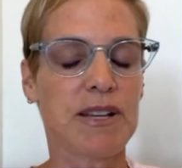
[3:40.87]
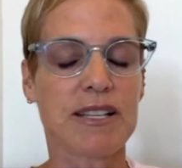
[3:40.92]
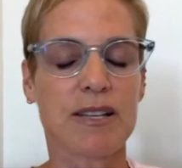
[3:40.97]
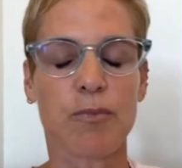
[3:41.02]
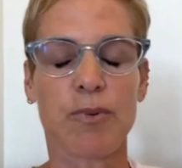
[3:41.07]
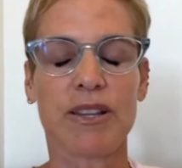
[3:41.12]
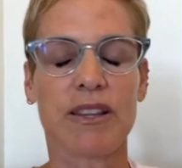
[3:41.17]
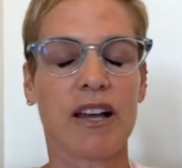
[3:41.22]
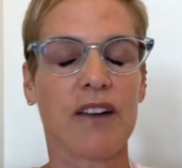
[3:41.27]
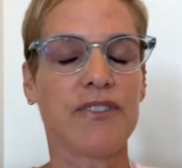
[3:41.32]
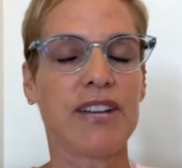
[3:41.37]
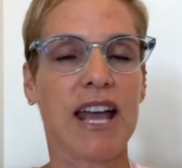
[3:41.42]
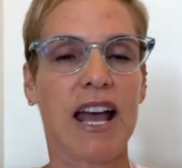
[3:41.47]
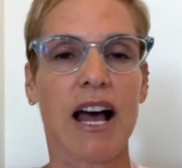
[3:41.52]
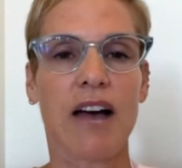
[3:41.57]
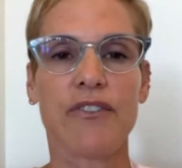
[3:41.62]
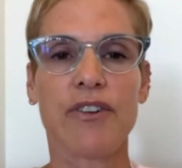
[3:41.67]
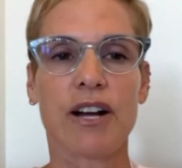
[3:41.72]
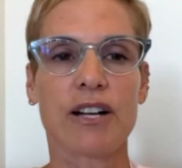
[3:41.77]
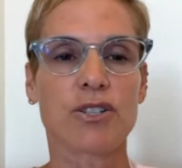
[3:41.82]
He said, we'd love to
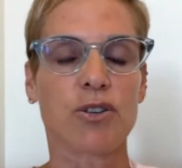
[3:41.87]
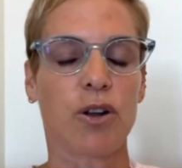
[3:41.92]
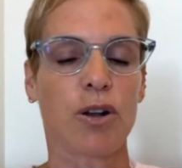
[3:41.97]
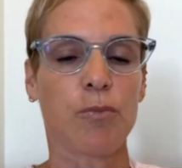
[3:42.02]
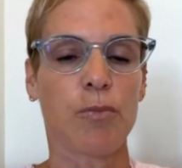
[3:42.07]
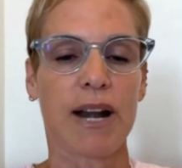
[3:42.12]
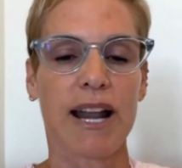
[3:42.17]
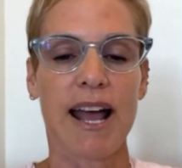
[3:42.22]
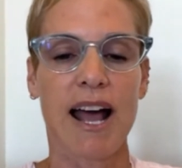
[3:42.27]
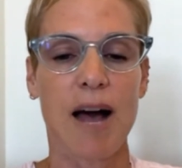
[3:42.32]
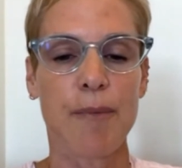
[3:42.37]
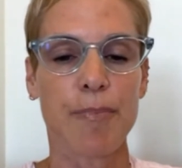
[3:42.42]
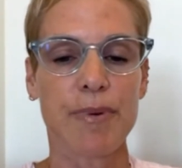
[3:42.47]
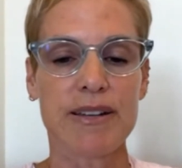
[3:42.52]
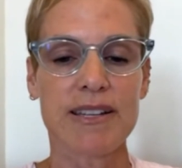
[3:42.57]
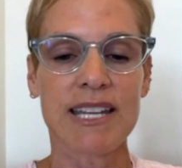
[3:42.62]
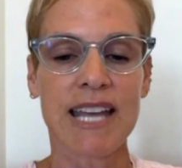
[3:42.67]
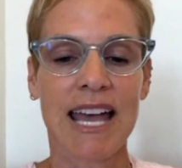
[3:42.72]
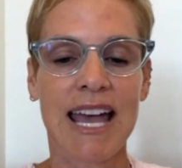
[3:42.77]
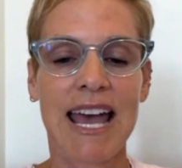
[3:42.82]
have you. I told him what
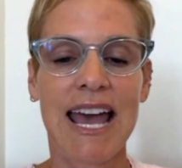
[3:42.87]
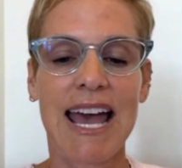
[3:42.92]
happened.